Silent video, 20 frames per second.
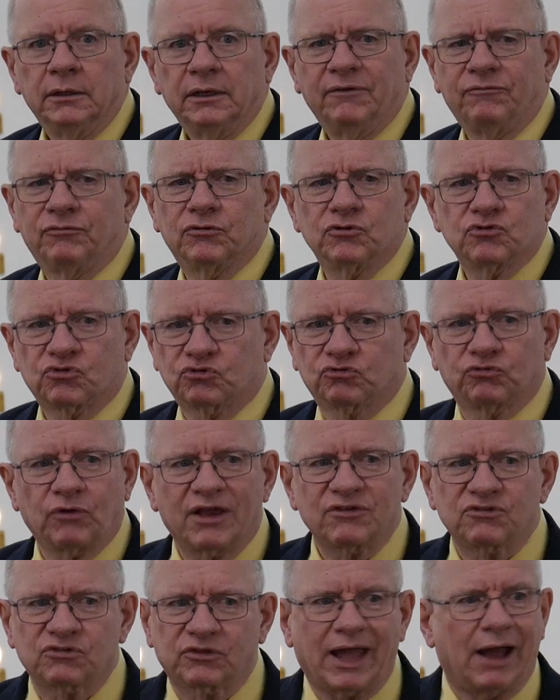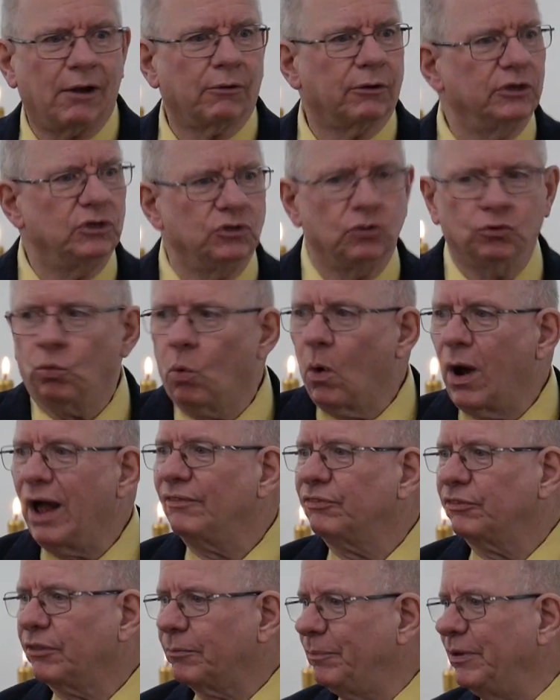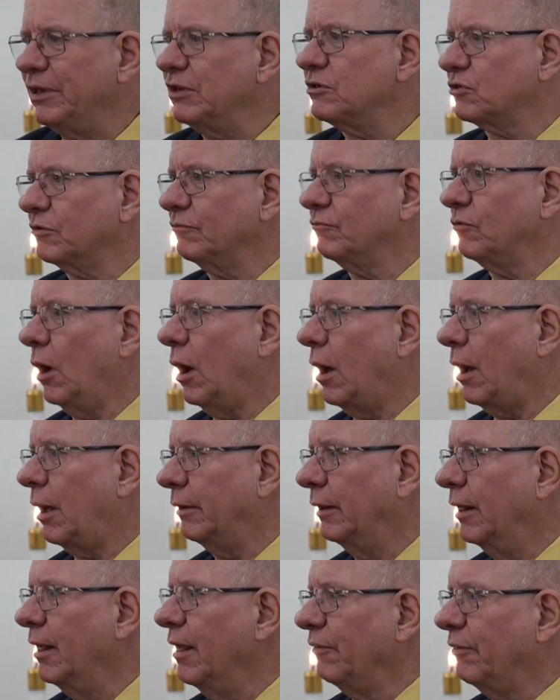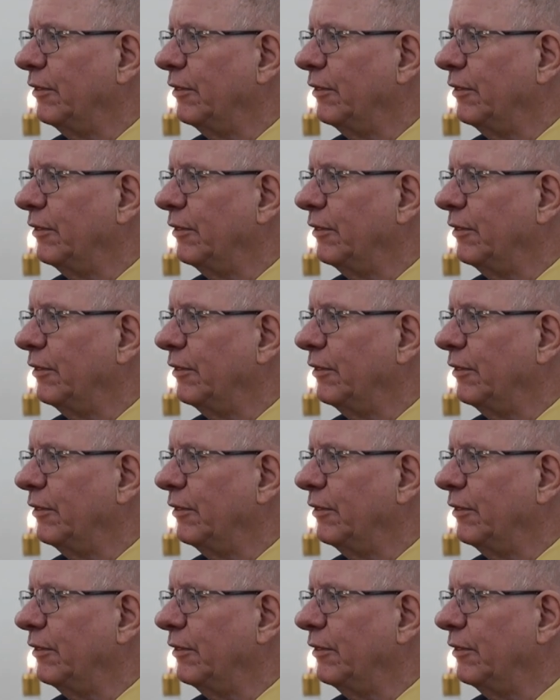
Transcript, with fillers: if you're stressed out and you want the peace of God,